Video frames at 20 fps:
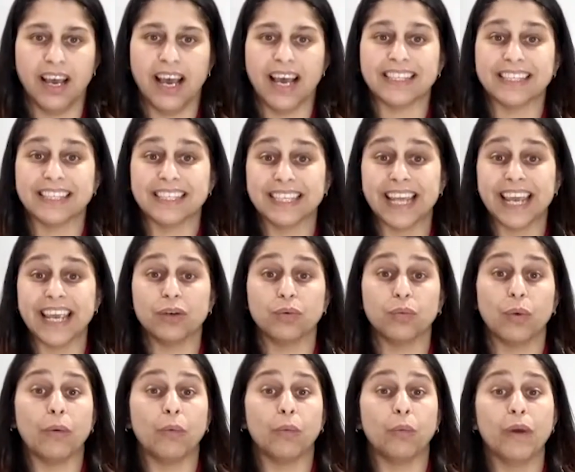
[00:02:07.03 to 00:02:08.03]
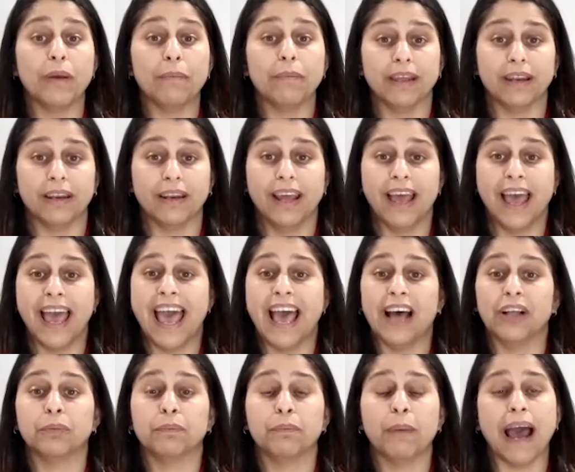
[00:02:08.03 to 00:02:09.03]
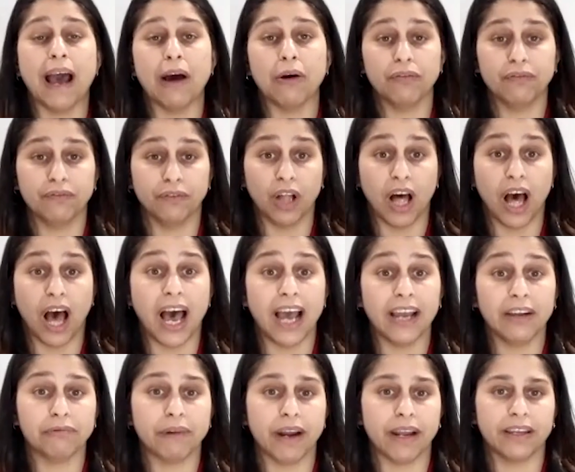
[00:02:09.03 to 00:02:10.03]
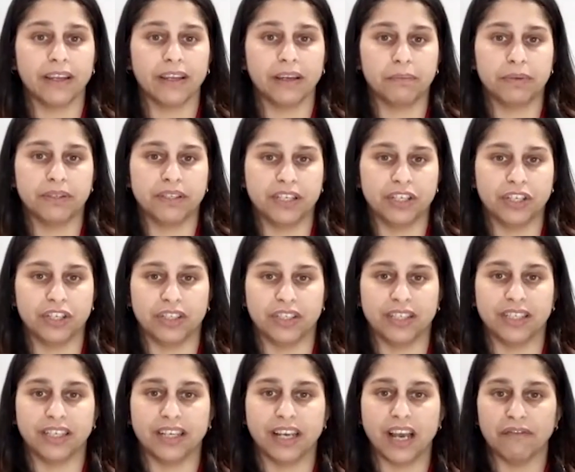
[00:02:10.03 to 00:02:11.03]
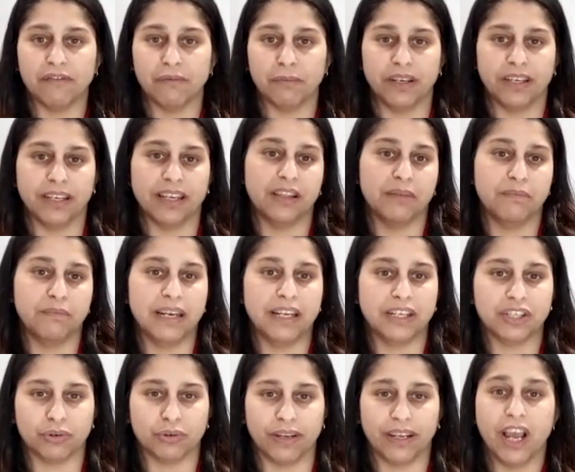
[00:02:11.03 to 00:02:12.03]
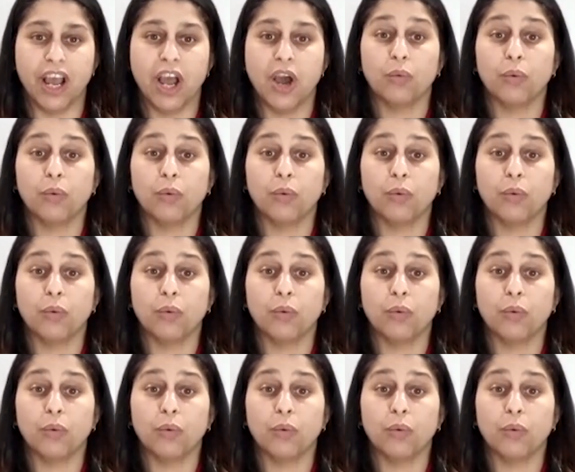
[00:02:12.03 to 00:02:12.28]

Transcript: A state where women held powerful, high-ranking positions in government and the military,